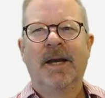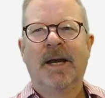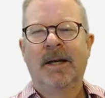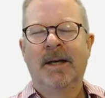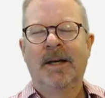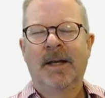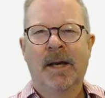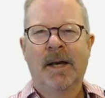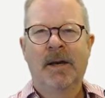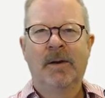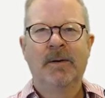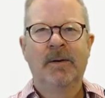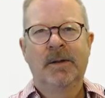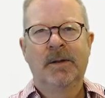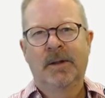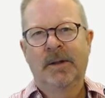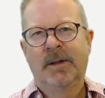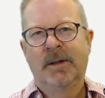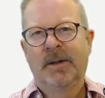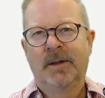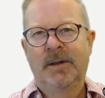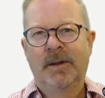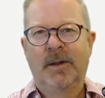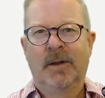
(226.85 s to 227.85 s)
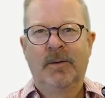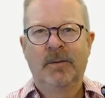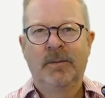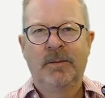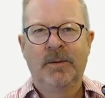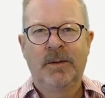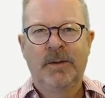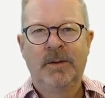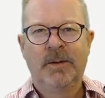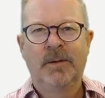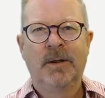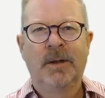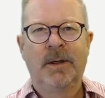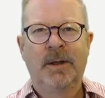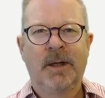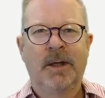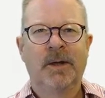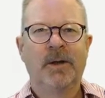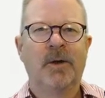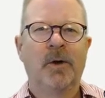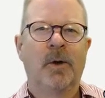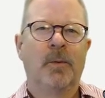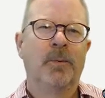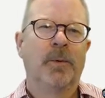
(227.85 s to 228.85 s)
And now, you can
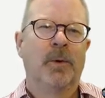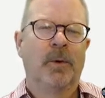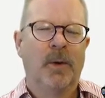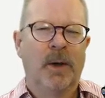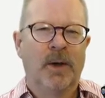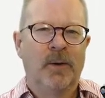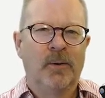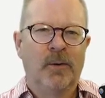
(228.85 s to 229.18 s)
get a GoPro.